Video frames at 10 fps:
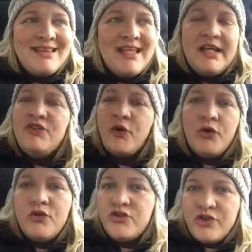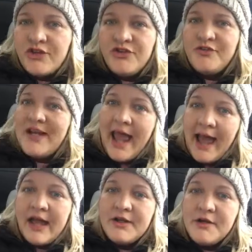The internal structure of an
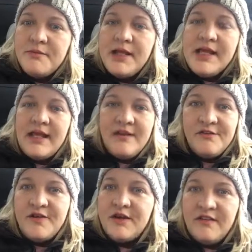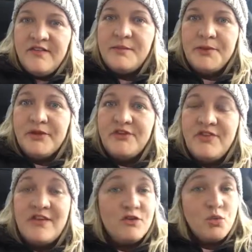atom is very similar
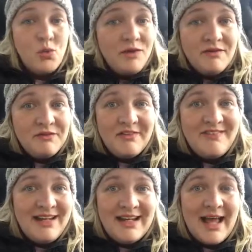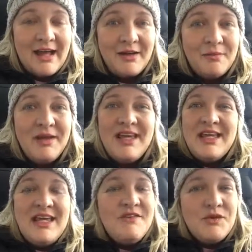to this. We've never seen an atom.
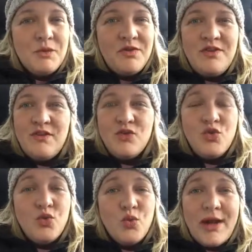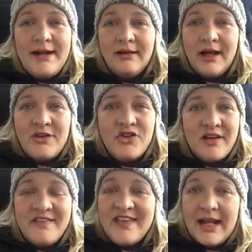Even with these great
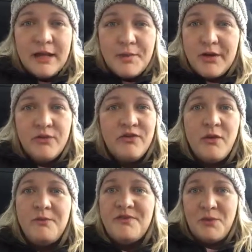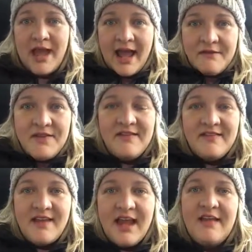electron scanning microscopes that we have
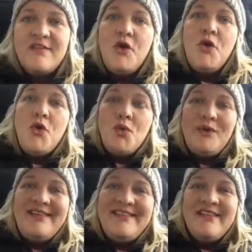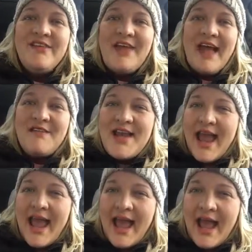these days, we still haven't
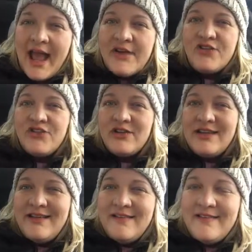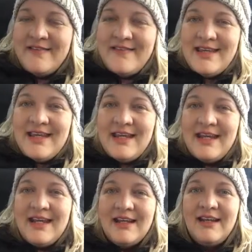actually
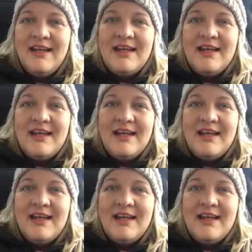seen